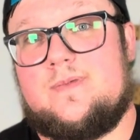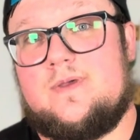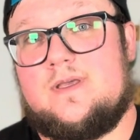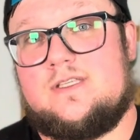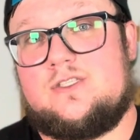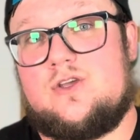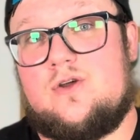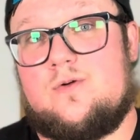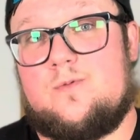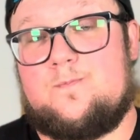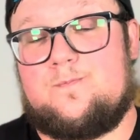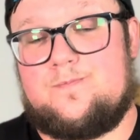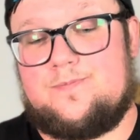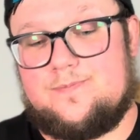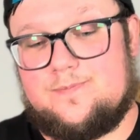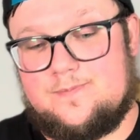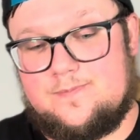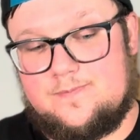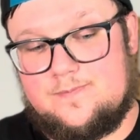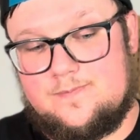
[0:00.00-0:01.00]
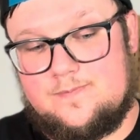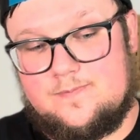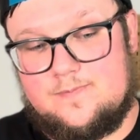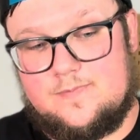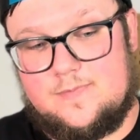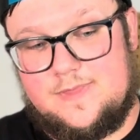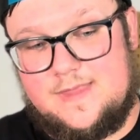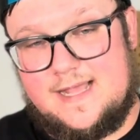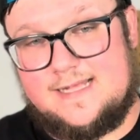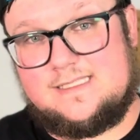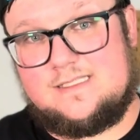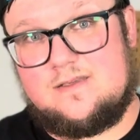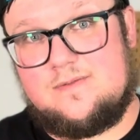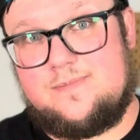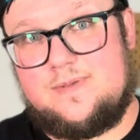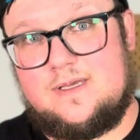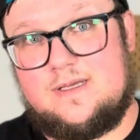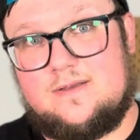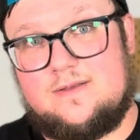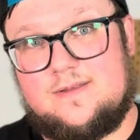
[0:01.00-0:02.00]
So that's the
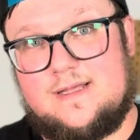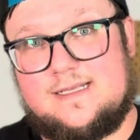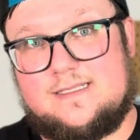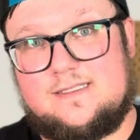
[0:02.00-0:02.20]
big